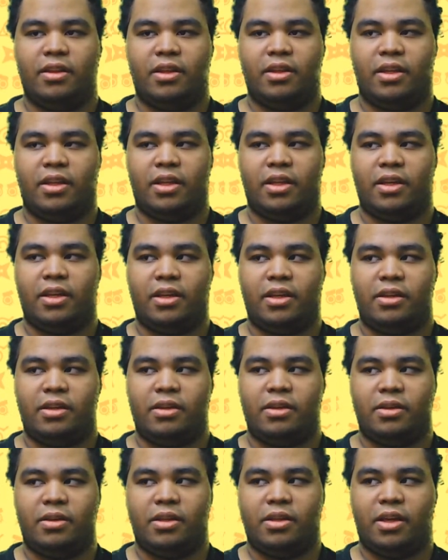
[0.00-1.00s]

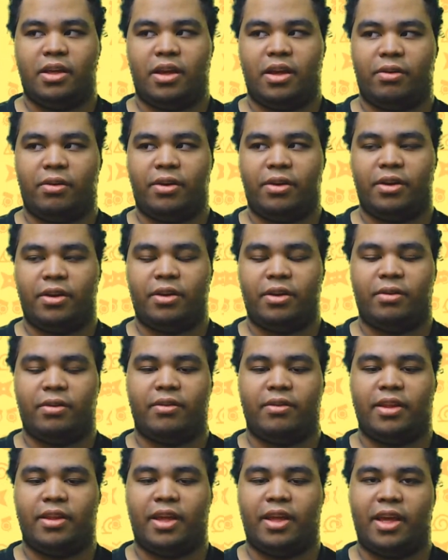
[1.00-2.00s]
And he already
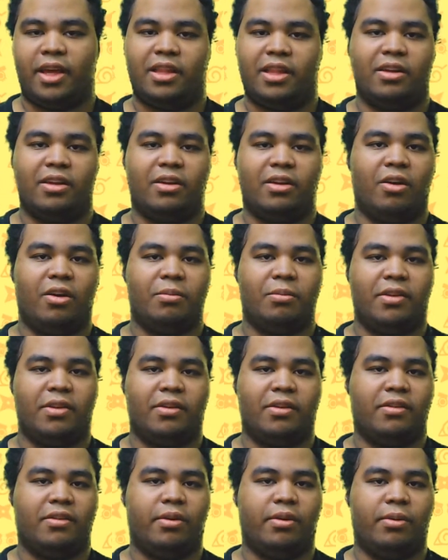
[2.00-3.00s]
knows that the karma
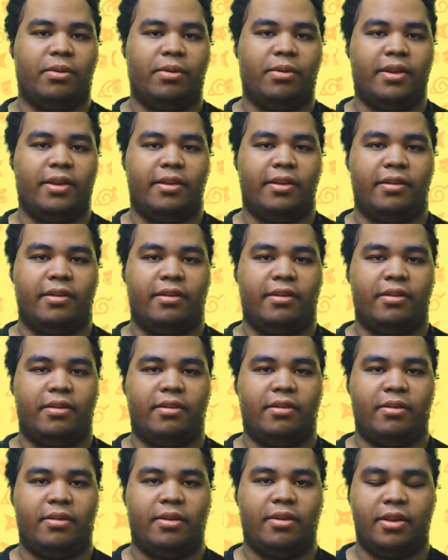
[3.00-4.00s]
cell
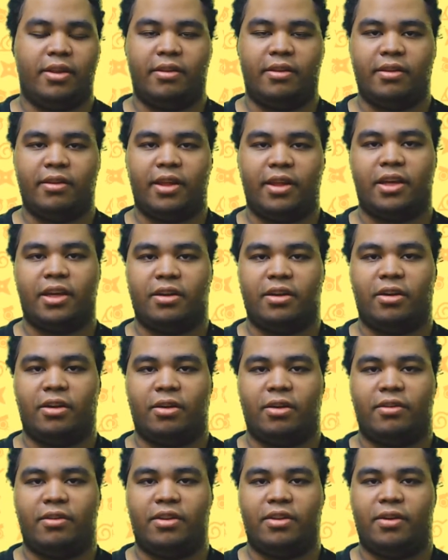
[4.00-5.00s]
is like a
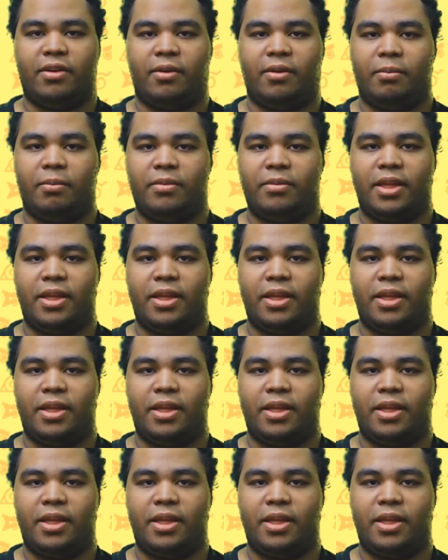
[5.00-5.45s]
curse to him.